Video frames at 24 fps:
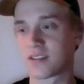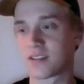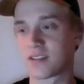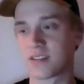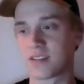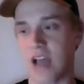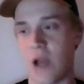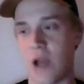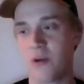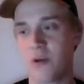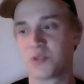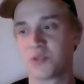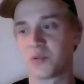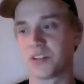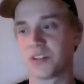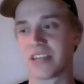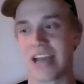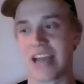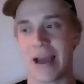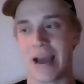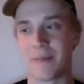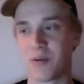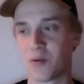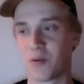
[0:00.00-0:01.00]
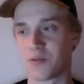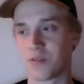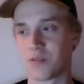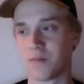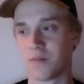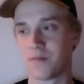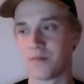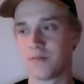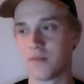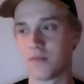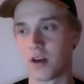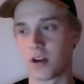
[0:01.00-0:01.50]
I was really happy with
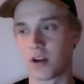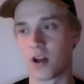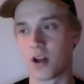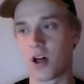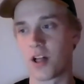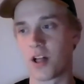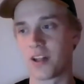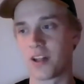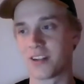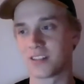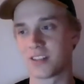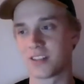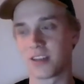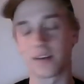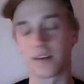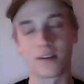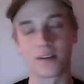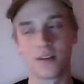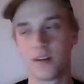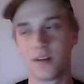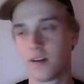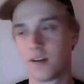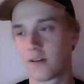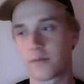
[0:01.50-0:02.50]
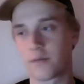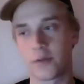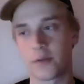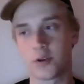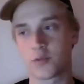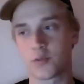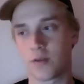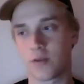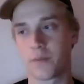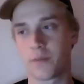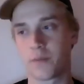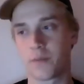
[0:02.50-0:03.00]
him, in all honesty.
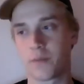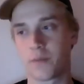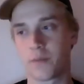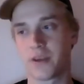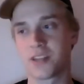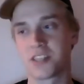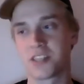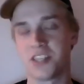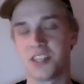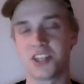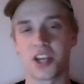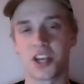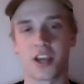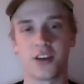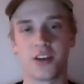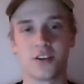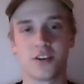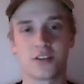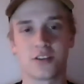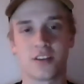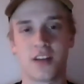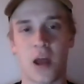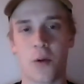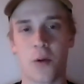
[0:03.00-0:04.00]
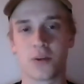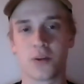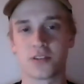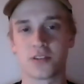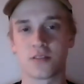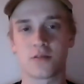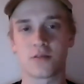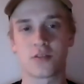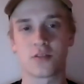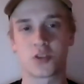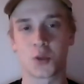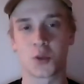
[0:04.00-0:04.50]
First round pick CJ Henderson, I
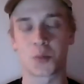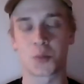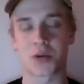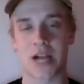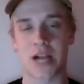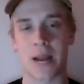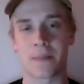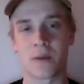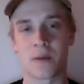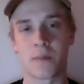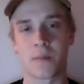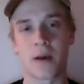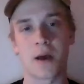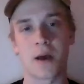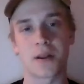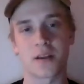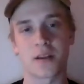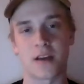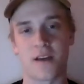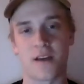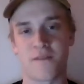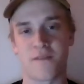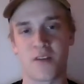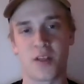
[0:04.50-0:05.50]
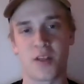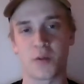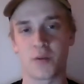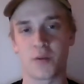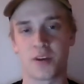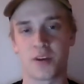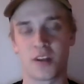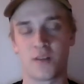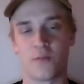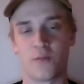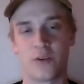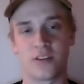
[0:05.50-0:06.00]
wasn't super happy about it. I feel like we
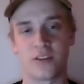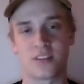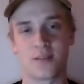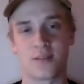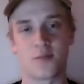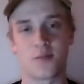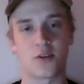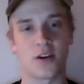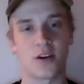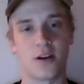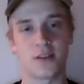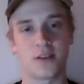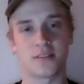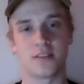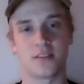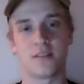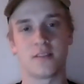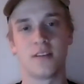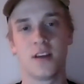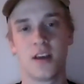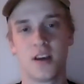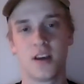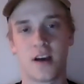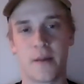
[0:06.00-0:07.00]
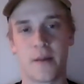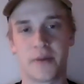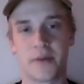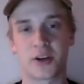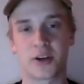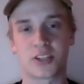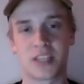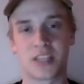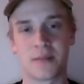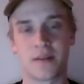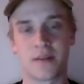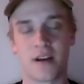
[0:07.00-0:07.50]
could have went somewhere else and a bigger
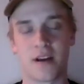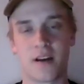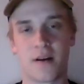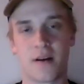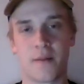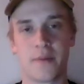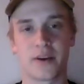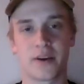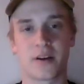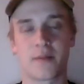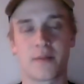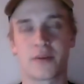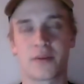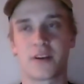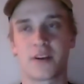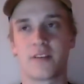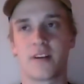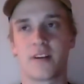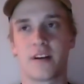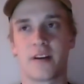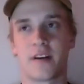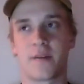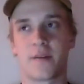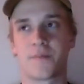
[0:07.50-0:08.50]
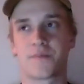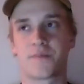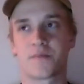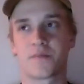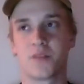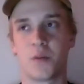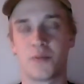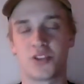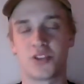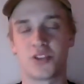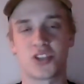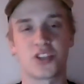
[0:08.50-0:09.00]
team, a bigger
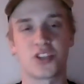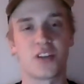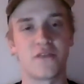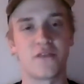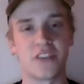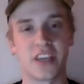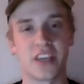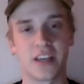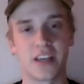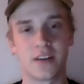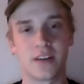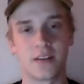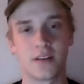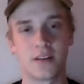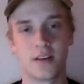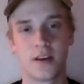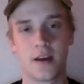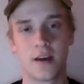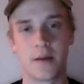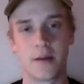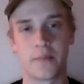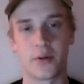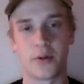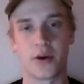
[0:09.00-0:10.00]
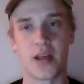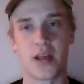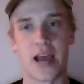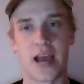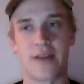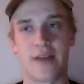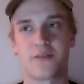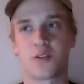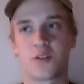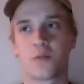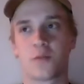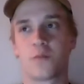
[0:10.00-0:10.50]
position of need. But
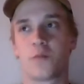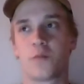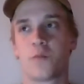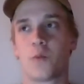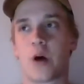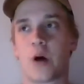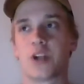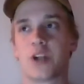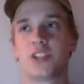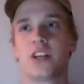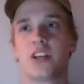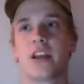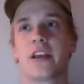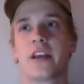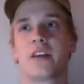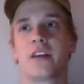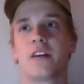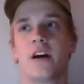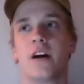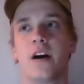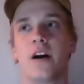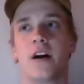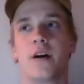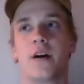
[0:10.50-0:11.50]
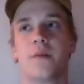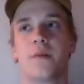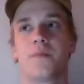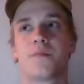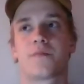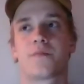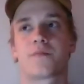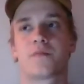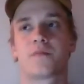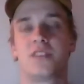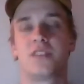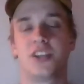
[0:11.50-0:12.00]
after watching
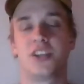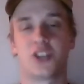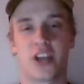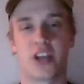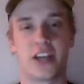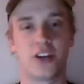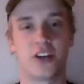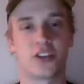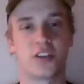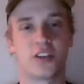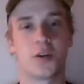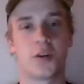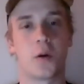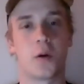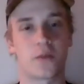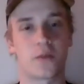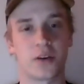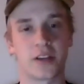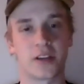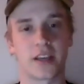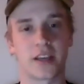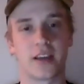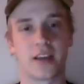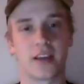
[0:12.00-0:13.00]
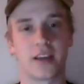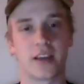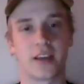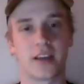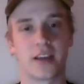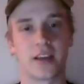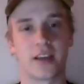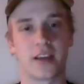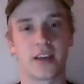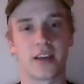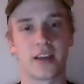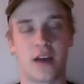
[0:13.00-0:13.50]
CJ Henderson over again
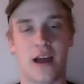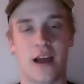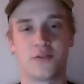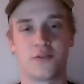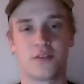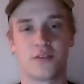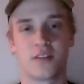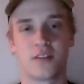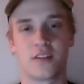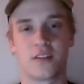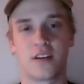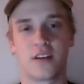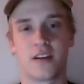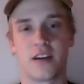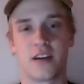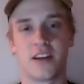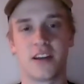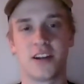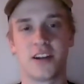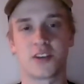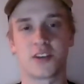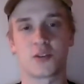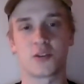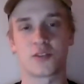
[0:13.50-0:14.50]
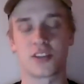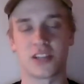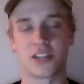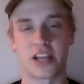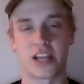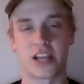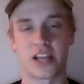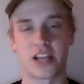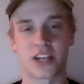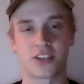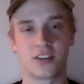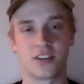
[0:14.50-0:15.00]
after the initial
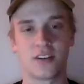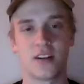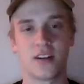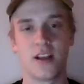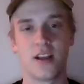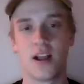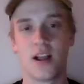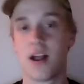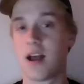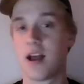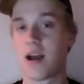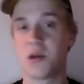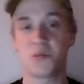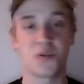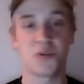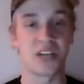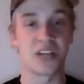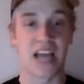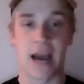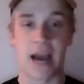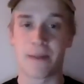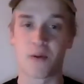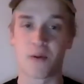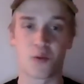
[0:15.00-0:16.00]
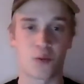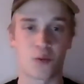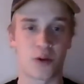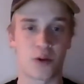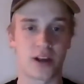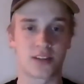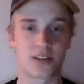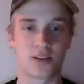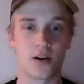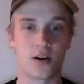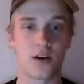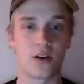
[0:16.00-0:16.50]
selection, I was pretty happy with what I
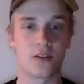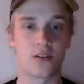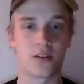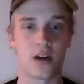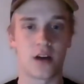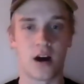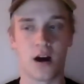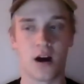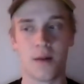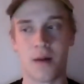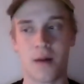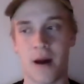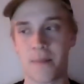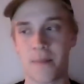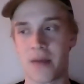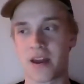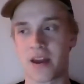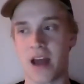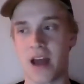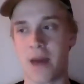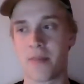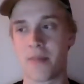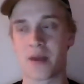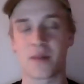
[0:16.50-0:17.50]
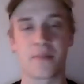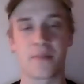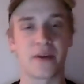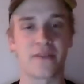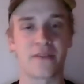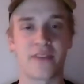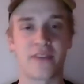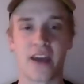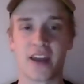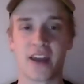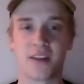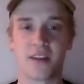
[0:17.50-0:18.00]
saw. I'm not a big
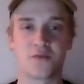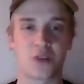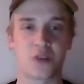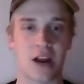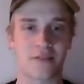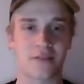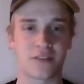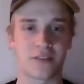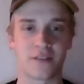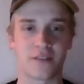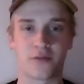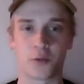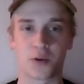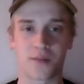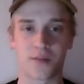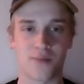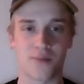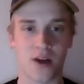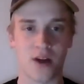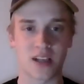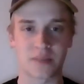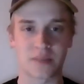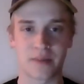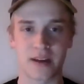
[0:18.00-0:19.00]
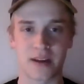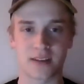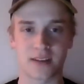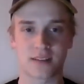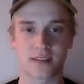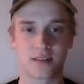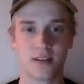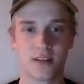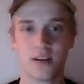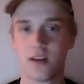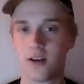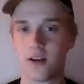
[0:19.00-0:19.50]
fan of drafting Florida
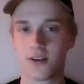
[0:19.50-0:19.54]
prospects.